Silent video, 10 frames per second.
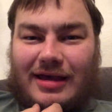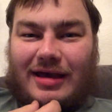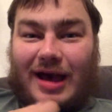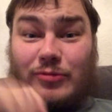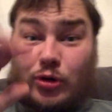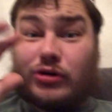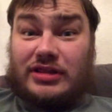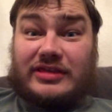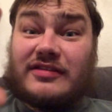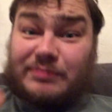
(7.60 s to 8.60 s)
I'm recording
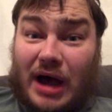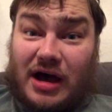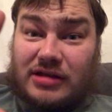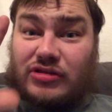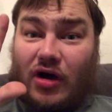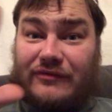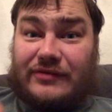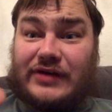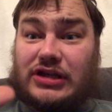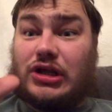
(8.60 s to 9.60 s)
this part of the
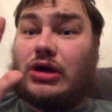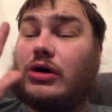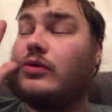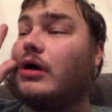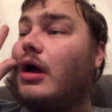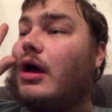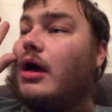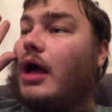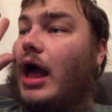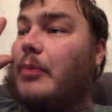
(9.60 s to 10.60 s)
video
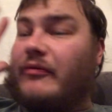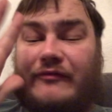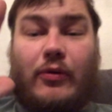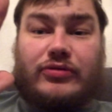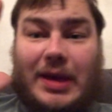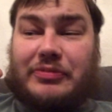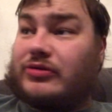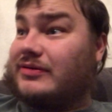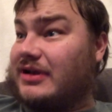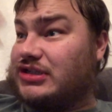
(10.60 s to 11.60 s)
before the episode
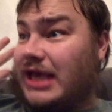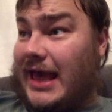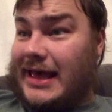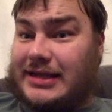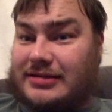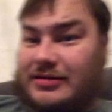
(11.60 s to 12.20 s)
is actually aired.